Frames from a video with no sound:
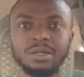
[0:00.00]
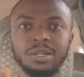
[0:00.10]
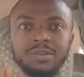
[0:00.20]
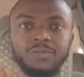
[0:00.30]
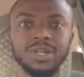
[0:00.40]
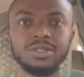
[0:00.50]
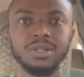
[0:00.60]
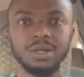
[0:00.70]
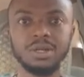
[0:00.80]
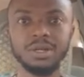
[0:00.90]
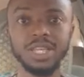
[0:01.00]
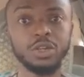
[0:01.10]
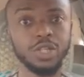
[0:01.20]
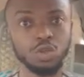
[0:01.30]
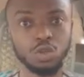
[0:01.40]
Now, the first thing
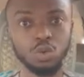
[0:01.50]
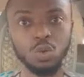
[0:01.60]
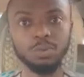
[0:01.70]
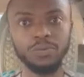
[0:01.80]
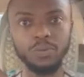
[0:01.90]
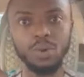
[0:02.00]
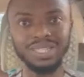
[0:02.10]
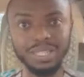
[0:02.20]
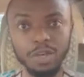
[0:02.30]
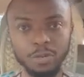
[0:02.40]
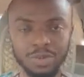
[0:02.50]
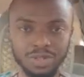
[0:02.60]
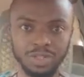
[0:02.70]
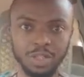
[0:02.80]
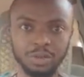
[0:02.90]
you need to do before the day of your
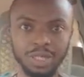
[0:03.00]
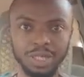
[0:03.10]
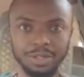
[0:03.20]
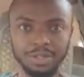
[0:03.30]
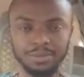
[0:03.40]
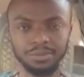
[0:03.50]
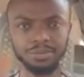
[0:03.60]
presentation is